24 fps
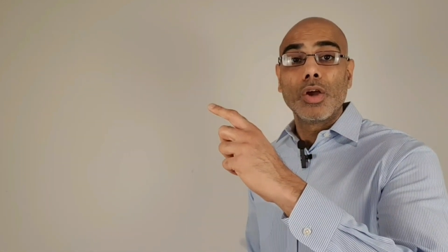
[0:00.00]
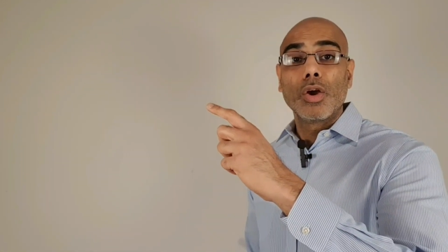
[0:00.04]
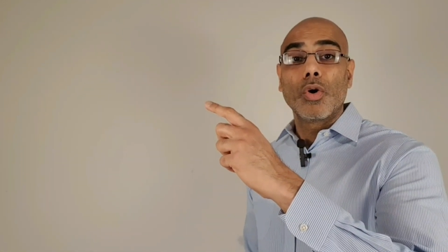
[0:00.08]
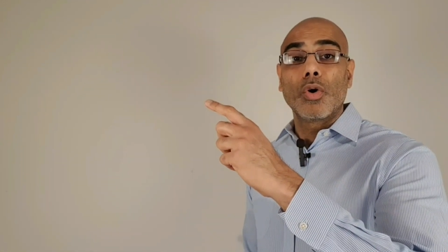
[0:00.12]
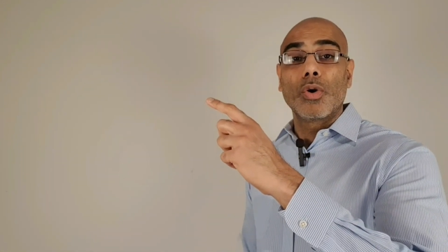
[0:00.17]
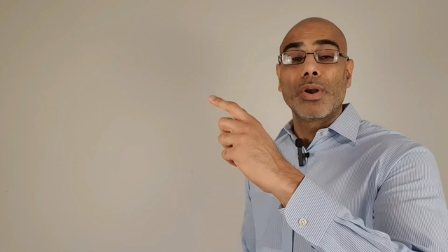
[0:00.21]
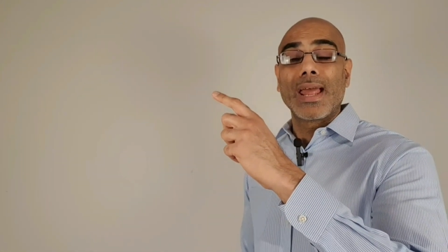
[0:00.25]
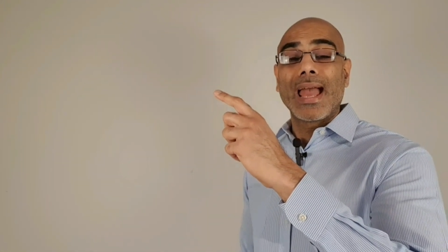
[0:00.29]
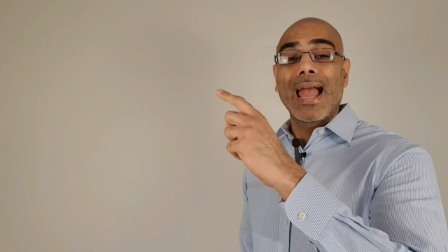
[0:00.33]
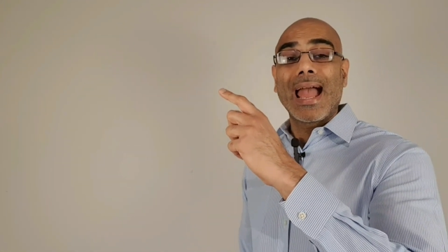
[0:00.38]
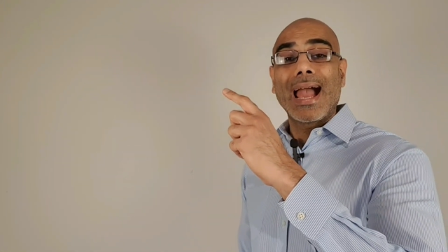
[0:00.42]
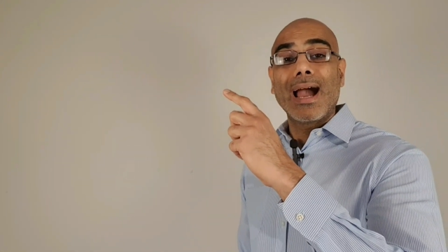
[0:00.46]

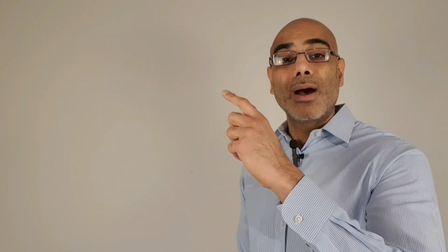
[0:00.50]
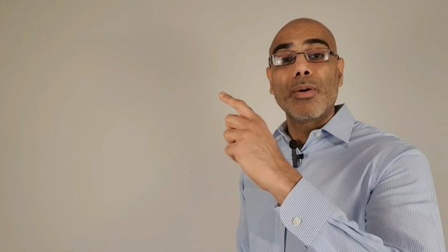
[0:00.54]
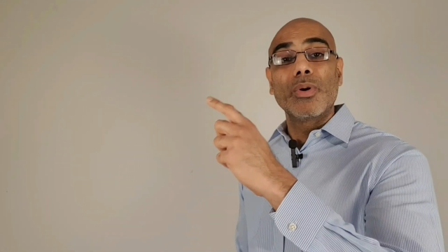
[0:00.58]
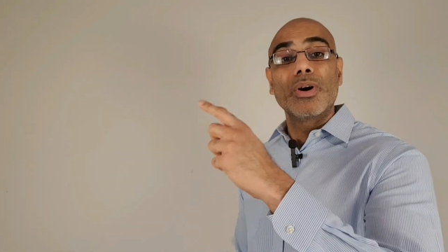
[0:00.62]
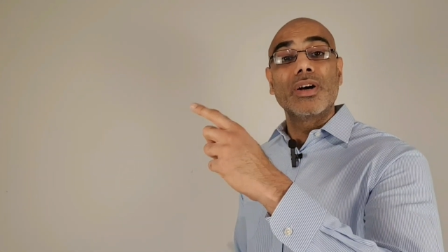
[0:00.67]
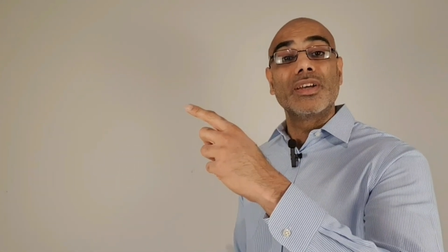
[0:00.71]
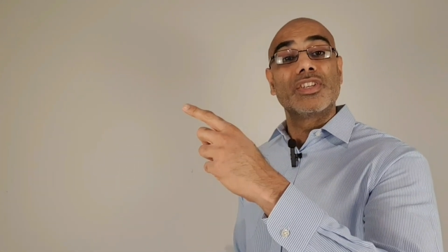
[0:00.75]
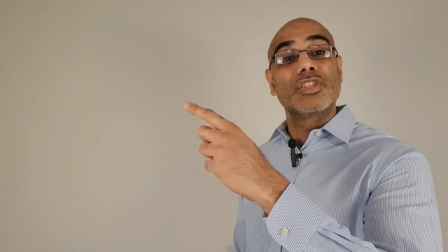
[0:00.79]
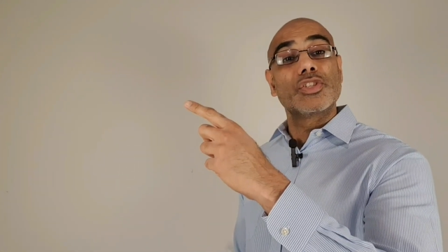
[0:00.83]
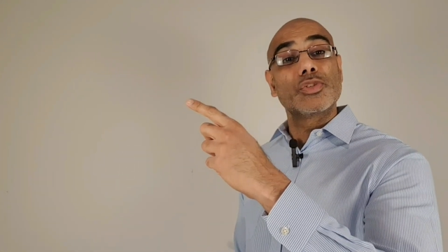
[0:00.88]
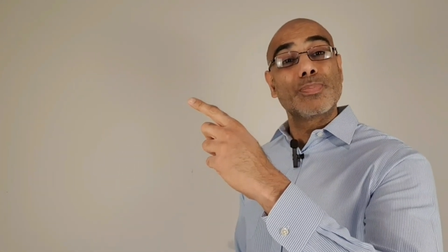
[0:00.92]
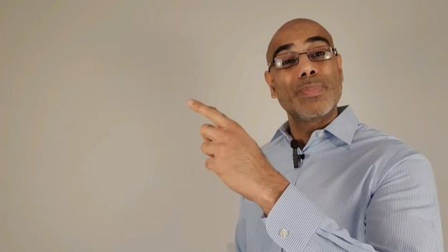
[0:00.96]
on how
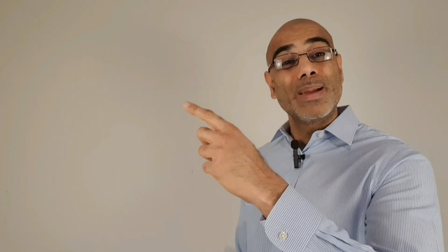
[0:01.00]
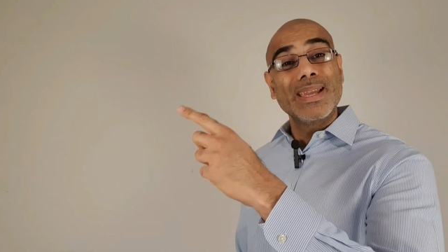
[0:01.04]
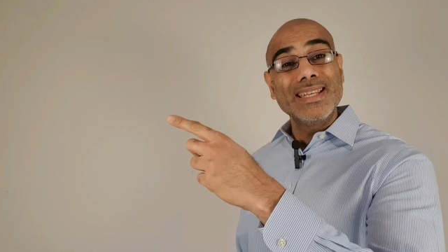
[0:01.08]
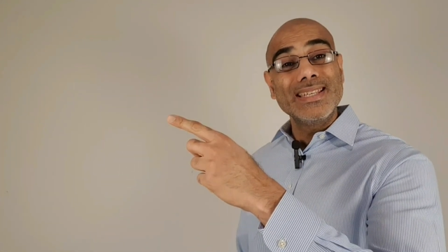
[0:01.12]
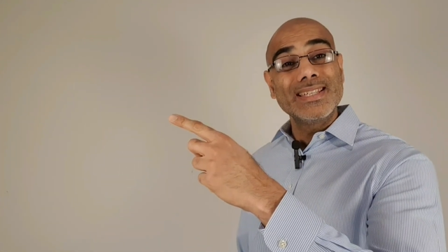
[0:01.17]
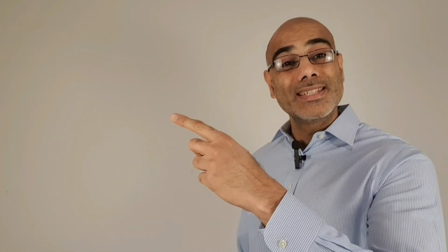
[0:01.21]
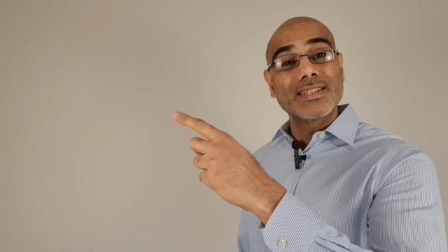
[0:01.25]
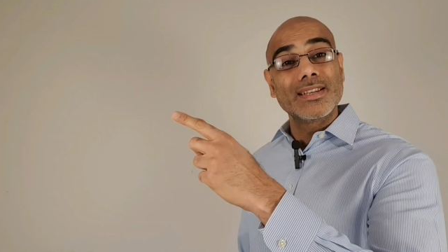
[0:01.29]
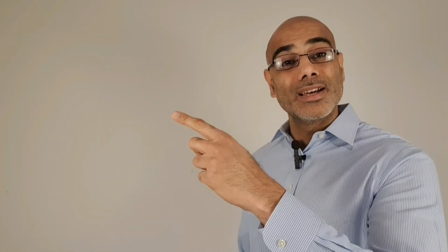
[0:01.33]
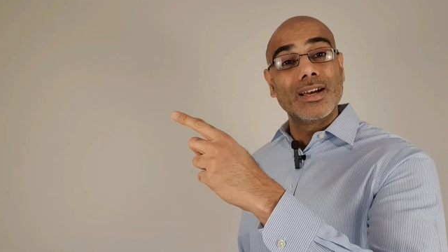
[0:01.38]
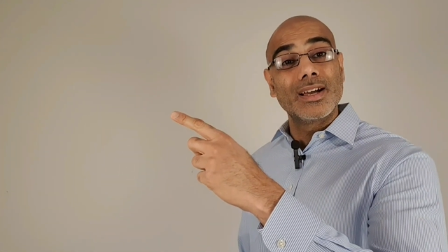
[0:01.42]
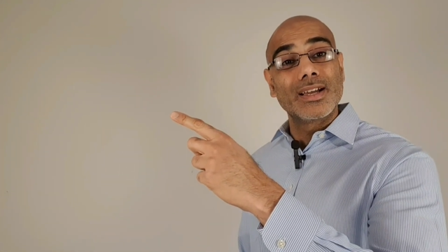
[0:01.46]
a
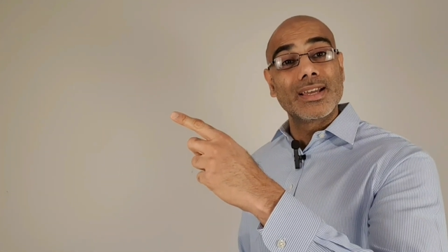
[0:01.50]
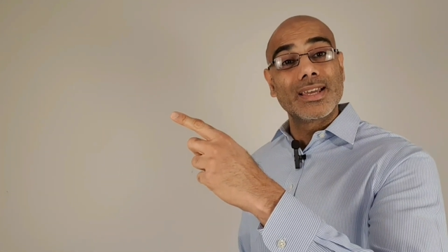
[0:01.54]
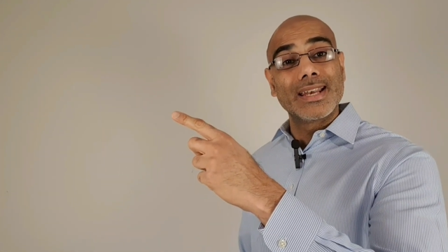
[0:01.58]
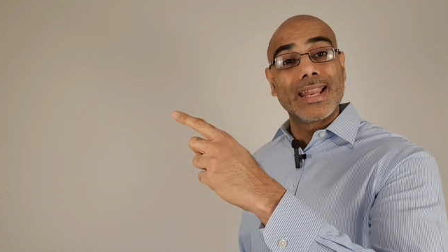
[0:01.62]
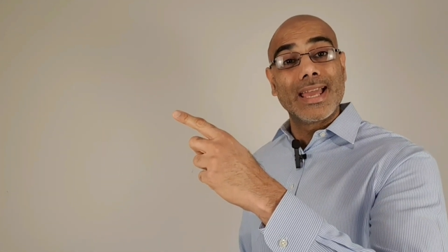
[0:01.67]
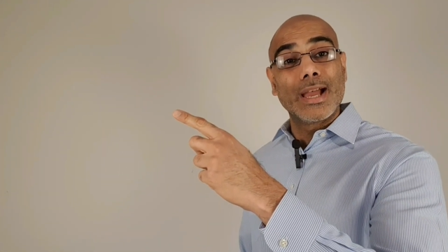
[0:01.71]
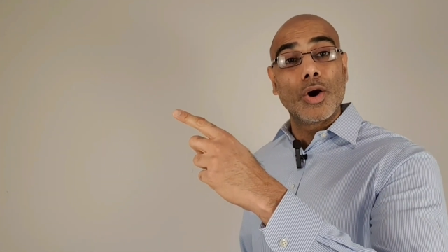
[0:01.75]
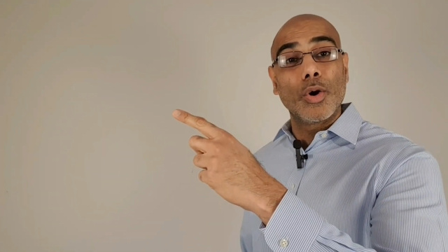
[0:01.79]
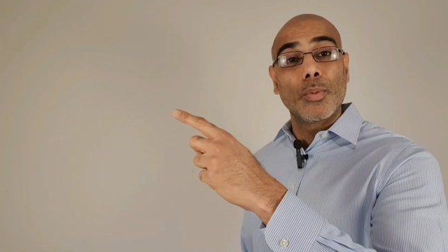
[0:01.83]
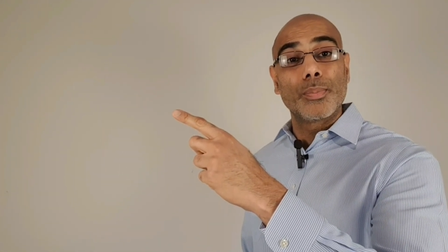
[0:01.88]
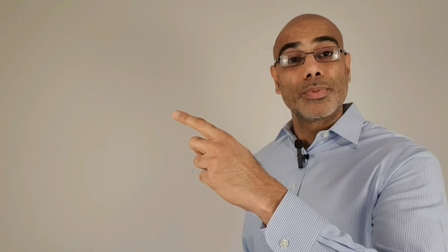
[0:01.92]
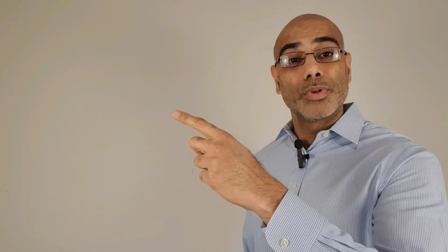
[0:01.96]
spacer can
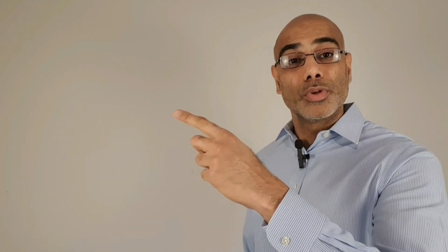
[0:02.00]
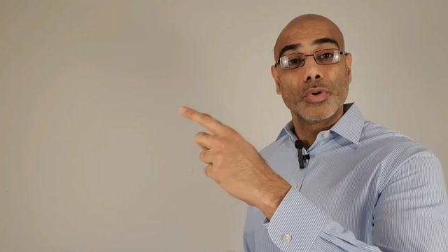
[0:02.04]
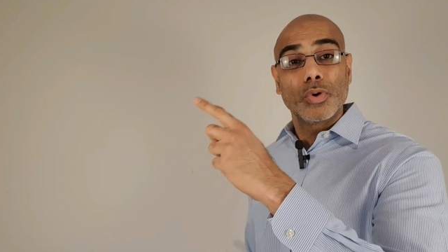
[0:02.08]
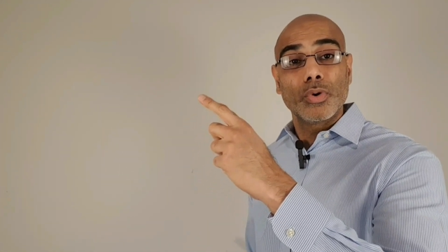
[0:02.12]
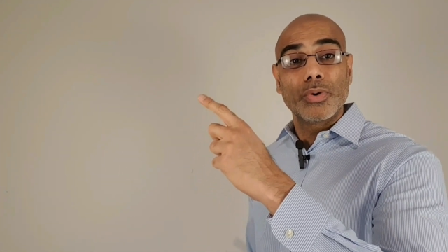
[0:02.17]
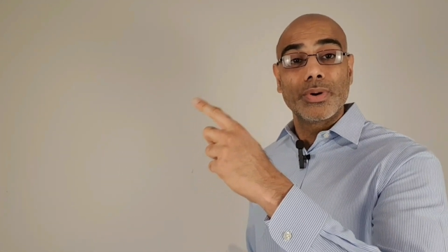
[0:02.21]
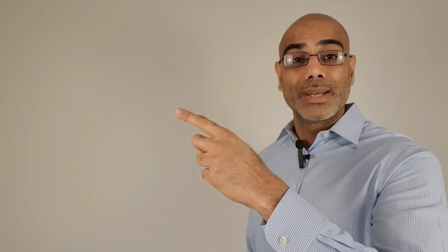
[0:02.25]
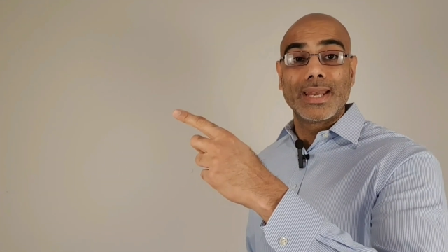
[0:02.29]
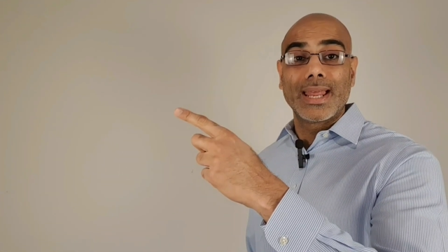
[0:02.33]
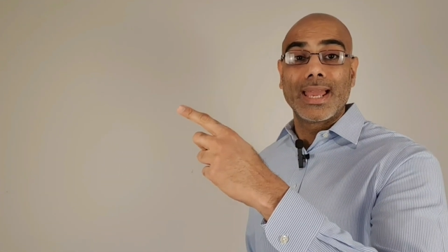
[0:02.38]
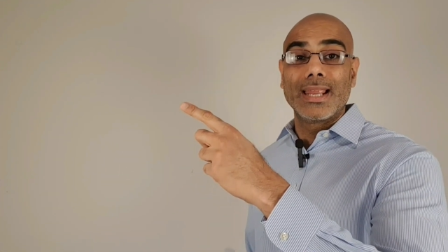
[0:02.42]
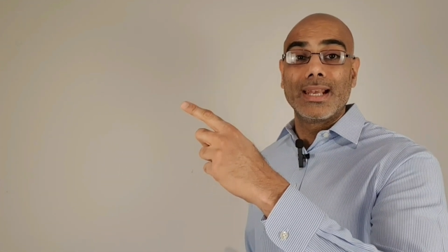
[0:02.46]
help
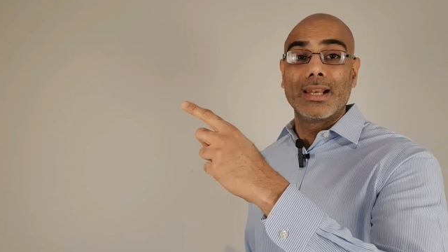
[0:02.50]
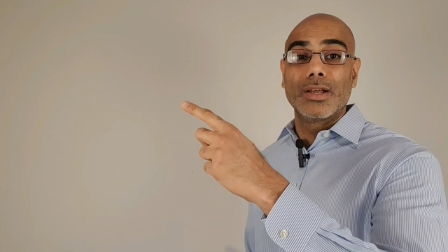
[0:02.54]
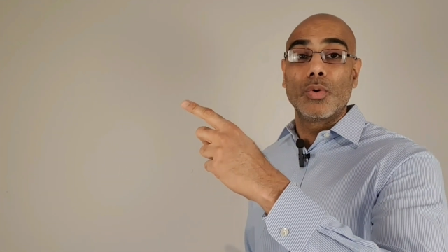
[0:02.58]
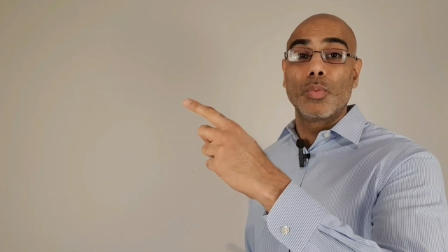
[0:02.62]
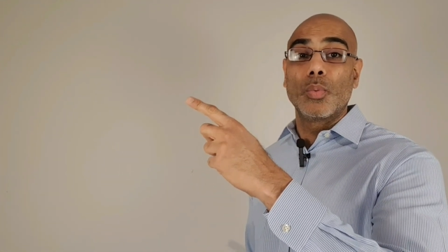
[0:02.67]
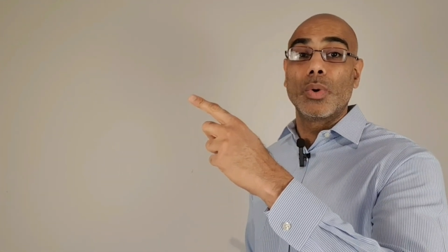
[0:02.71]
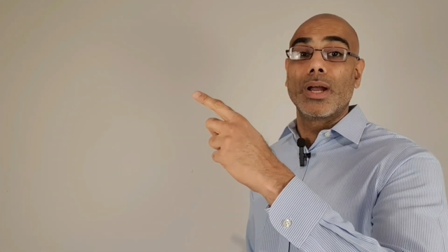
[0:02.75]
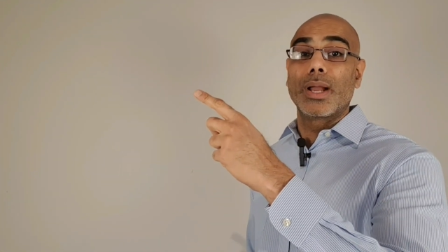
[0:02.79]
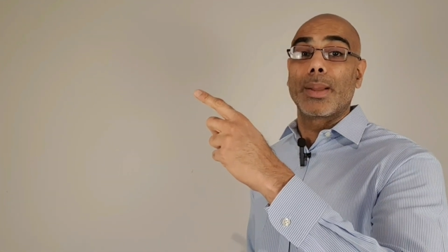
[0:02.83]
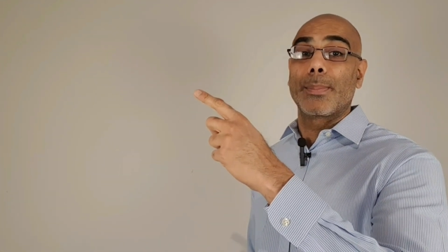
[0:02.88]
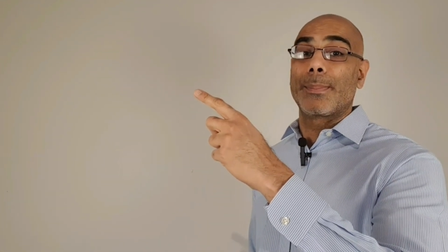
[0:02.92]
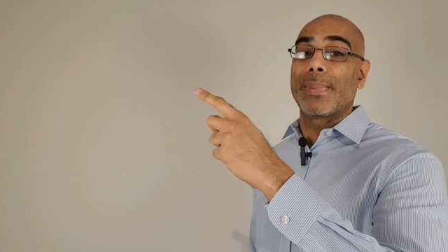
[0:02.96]
your inhaler
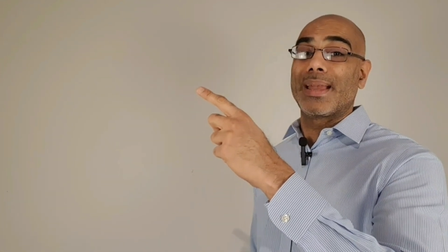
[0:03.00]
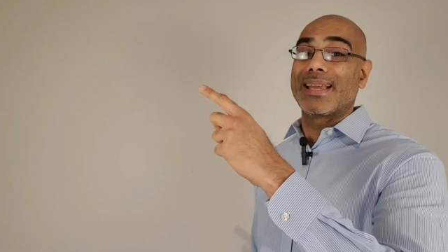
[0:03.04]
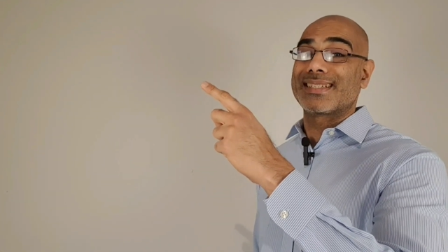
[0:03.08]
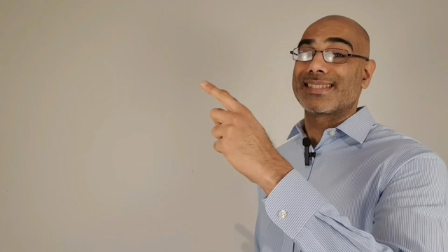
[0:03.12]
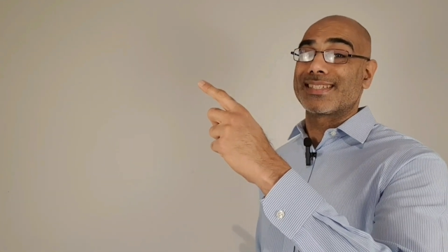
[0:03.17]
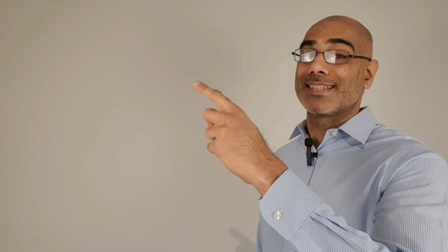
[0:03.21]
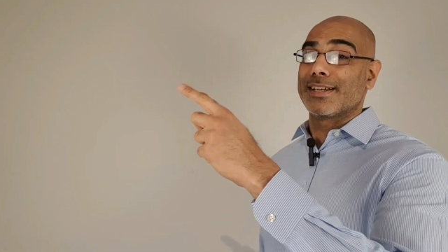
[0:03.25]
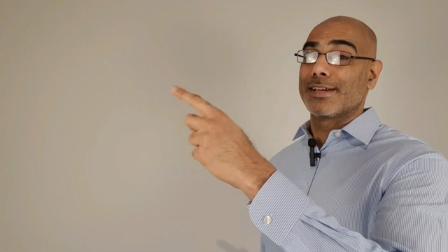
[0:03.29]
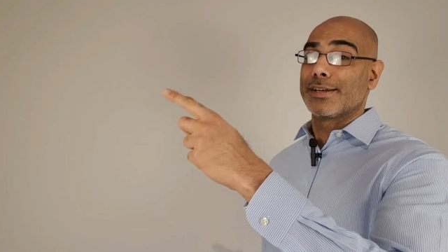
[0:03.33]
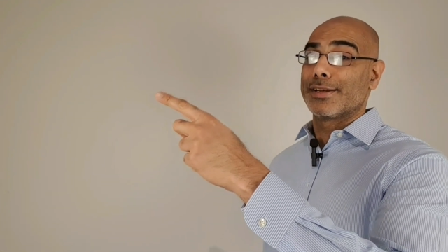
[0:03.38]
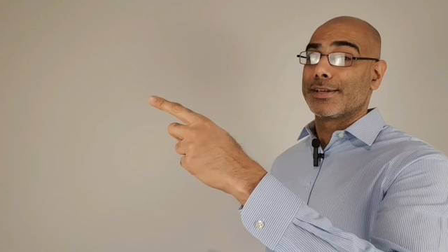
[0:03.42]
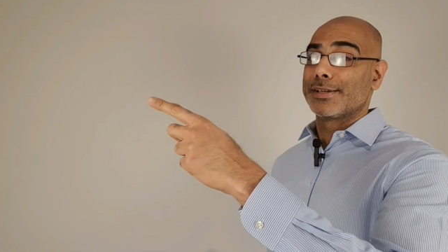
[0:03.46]
work
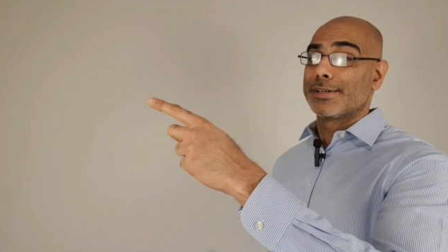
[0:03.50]
better.